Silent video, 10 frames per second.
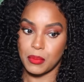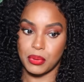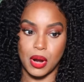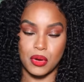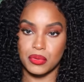
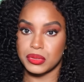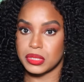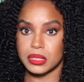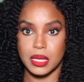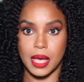
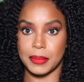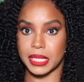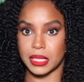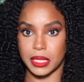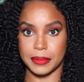Pros, I
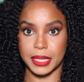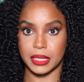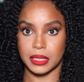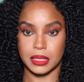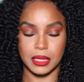mean, look at
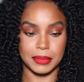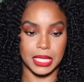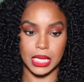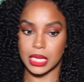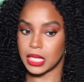me. I
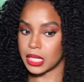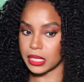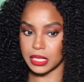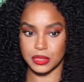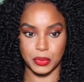mean, look
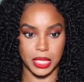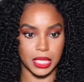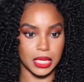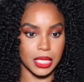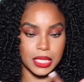at this
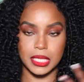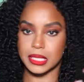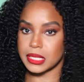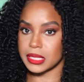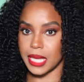wig. Look at
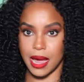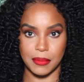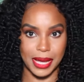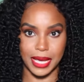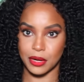this
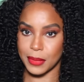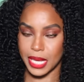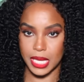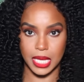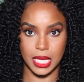scalp I got on my
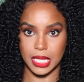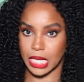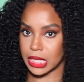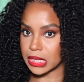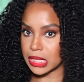head.
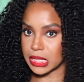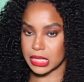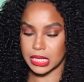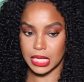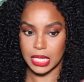Like it's
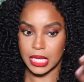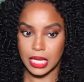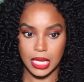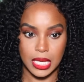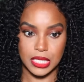
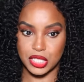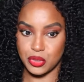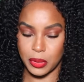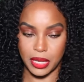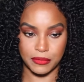
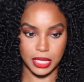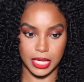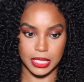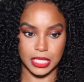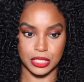doing everything
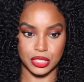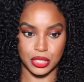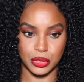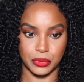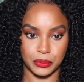I needed to
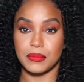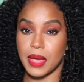do.